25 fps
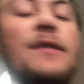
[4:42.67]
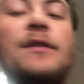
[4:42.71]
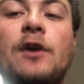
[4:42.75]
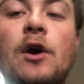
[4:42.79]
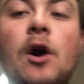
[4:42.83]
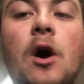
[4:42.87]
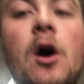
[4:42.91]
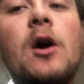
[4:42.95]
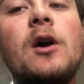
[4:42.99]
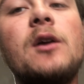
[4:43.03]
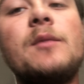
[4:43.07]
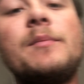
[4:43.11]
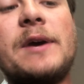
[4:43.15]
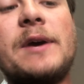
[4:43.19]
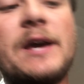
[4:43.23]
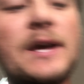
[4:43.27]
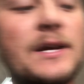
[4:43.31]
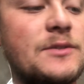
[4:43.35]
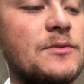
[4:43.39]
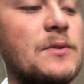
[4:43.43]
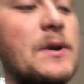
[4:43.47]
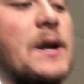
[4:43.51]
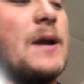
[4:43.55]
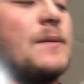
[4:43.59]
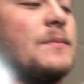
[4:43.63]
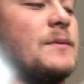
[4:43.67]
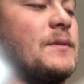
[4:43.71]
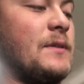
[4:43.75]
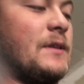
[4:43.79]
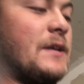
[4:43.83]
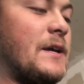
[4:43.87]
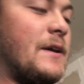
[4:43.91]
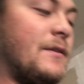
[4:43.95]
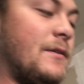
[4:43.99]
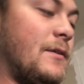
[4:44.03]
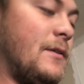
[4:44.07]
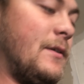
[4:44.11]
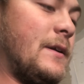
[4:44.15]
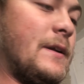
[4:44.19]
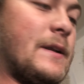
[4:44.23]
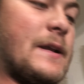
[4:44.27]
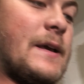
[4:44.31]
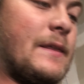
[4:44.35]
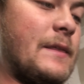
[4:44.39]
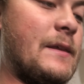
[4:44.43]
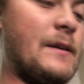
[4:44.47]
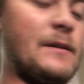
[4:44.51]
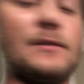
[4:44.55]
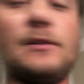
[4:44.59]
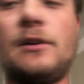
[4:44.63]
they're hard bags wrapped in leather, and I
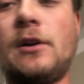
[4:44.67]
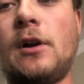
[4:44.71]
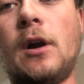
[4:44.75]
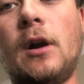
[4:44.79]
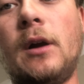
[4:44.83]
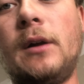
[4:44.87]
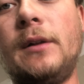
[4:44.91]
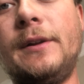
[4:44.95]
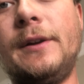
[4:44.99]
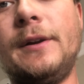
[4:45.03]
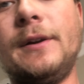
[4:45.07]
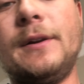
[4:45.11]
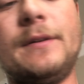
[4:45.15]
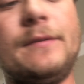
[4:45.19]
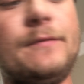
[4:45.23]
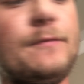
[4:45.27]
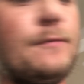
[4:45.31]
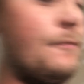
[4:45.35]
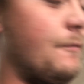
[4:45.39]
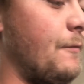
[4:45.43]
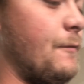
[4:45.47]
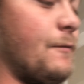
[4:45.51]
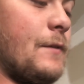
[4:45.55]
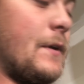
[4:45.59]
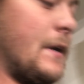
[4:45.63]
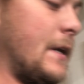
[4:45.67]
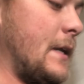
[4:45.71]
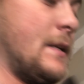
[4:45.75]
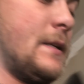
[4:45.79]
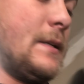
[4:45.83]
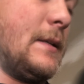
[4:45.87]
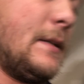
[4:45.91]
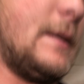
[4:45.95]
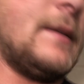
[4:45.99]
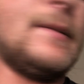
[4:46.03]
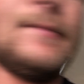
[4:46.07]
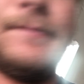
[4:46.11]
think they're uglier than freaking